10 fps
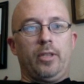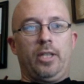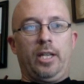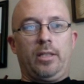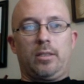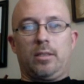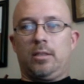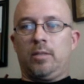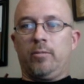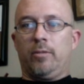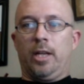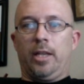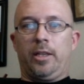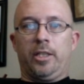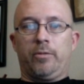case a lot of
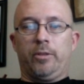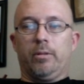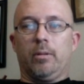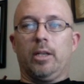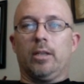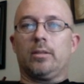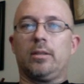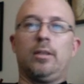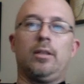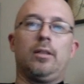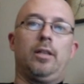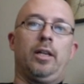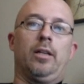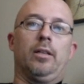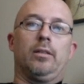things for URLs,
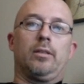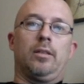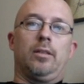and